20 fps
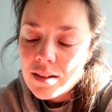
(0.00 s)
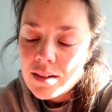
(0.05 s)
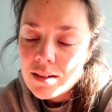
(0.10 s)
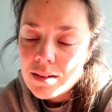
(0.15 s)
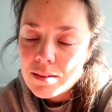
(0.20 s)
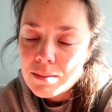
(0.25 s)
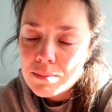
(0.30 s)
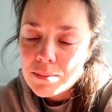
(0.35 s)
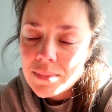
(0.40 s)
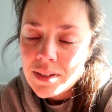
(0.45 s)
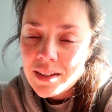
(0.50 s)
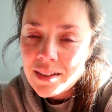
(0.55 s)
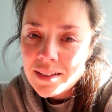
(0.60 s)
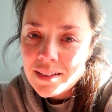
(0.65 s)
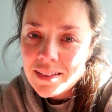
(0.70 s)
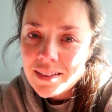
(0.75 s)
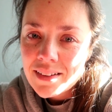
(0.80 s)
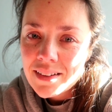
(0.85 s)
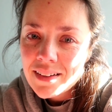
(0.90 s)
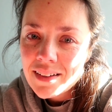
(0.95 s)

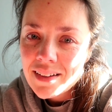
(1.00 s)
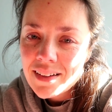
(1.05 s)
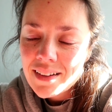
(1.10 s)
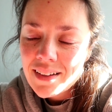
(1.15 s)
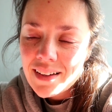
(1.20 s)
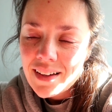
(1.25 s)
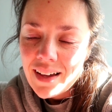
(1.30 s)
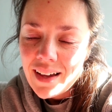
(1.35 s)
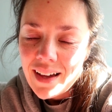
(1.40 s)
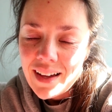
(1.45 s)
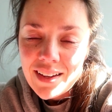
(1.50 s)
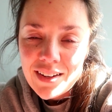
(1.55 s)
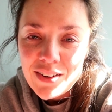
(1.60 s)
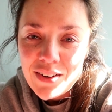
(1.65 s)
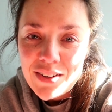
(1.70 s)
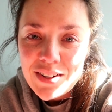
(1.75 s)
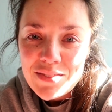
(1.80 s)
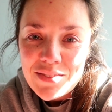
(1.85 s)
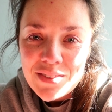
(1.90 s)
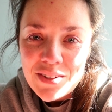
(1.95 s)
I
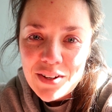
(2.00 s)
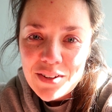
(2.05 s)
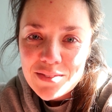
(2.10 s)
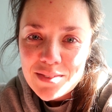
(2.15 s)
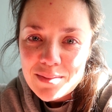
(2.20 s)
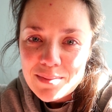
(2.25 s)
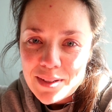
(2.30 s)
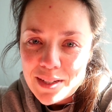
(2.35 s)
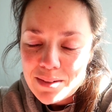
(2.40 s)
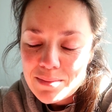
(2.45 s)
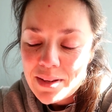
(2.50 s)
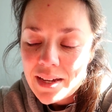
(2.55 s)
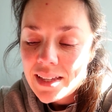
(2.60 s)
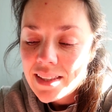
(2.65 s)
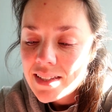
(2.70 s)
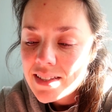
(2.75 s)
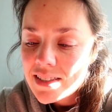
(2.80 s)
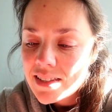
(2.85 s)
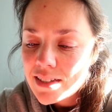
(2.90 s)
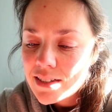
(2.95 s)
don't even know if I'm gonna
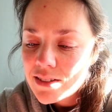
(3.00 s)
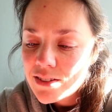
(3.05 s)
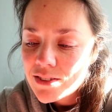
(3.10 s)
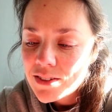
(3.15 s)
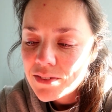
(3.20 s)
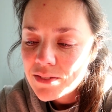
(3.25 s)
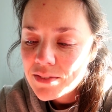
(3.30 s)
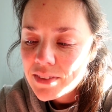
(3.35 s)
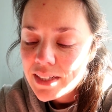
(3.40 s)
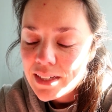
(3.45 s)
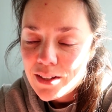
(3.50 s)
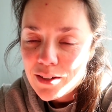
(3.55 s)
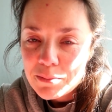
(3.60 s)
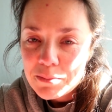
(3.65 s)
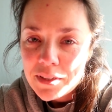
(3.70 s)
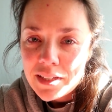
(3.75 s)
make this into a video,